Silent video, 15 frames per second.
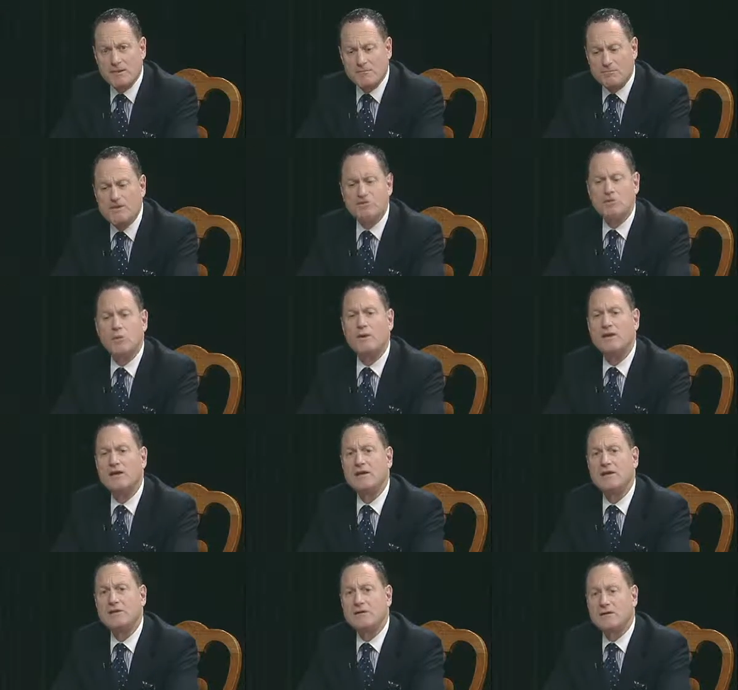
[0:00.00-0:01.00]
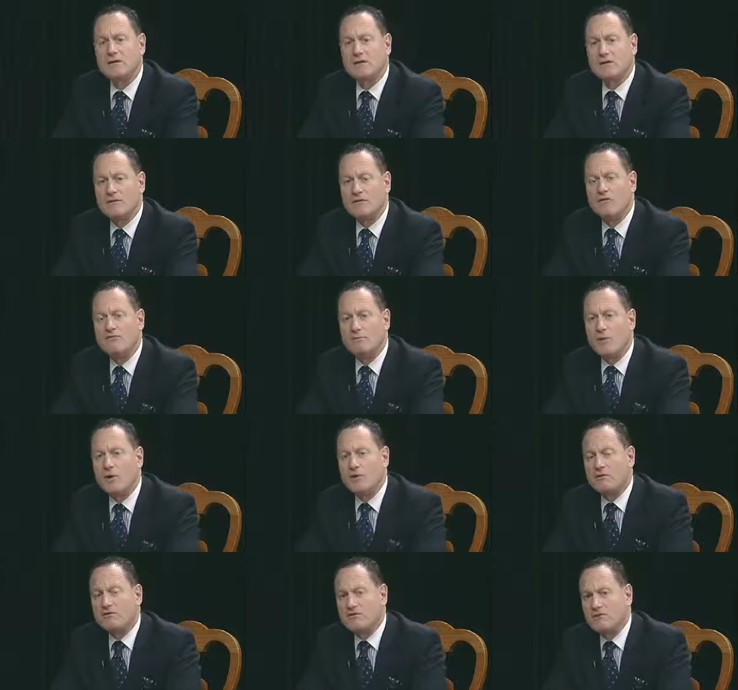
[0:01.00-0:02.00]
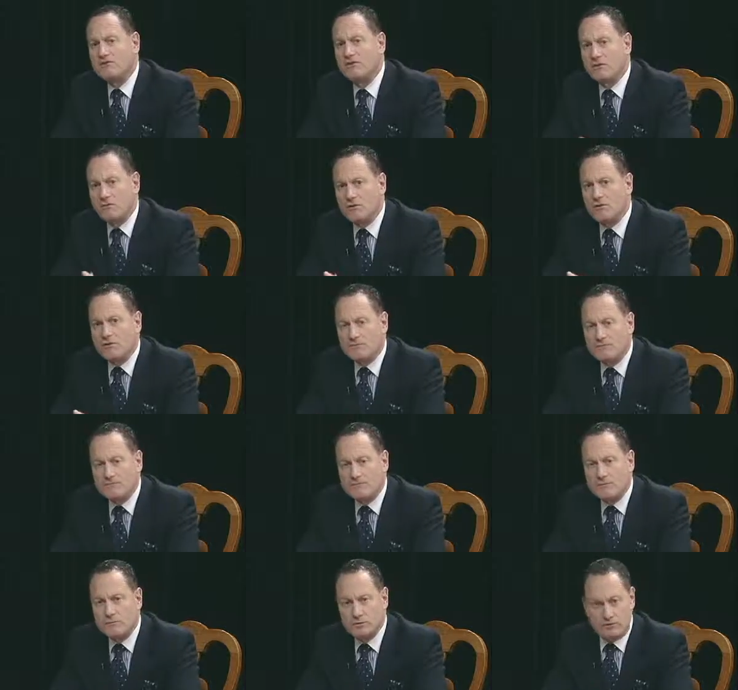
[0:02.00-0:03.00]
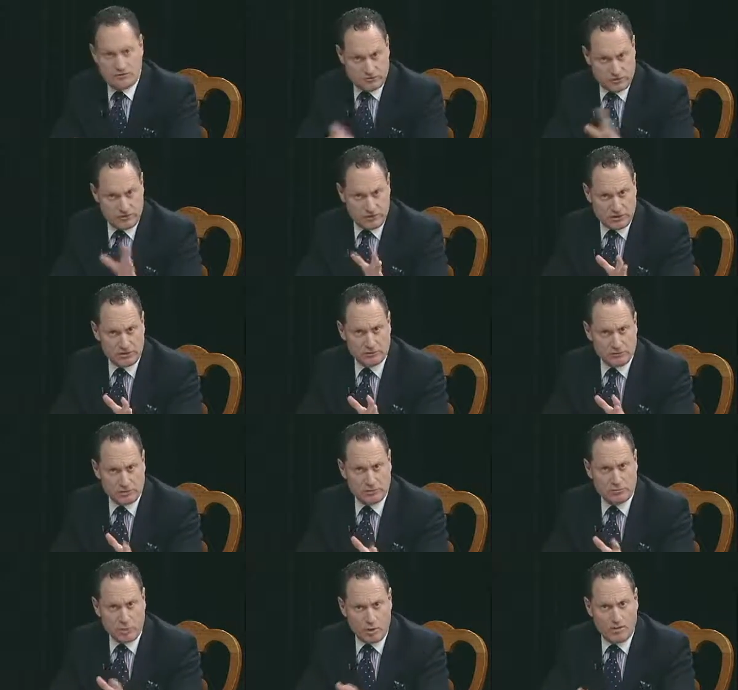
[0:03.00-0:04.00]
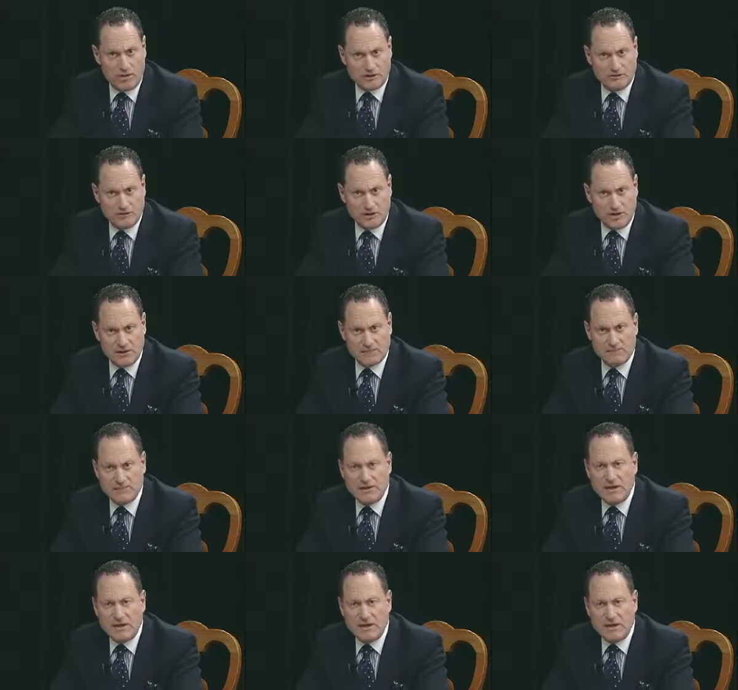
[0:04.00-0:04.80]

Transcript: between this book, The Secret, which you're going to learn more about today,